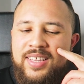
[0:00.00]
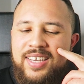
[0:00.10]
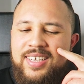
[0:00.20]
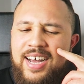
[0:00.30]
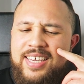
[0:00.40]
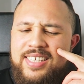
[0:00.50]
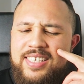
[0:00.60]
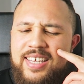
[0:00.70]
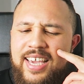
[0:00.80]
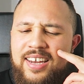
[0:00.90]
the guy
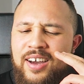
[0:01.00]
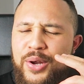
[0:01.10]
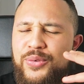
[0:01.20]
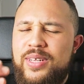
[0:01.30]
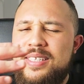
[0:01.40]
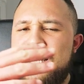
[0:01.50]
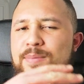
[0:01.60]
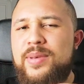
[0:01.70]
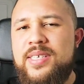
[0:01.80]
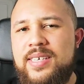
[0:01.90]
staying
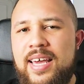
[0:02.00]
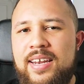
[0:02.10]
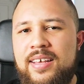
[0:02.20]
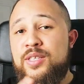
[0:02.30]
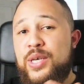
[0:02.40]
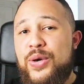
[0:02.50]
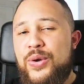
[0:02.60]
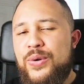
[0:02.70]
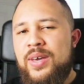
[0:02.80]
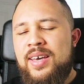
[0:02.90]
110%
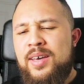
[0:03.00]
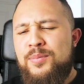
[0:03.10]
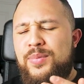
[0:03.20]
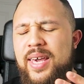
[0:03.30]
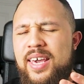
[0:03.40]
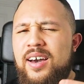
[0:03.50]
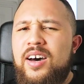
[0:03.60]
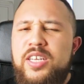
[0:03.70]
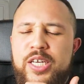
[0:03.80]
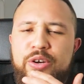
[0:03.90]
to being
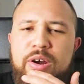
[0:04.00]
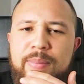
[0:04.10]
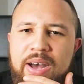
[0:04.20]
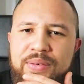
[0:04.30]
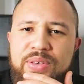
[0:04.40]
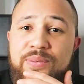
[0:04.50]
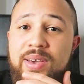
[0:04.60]
unsure about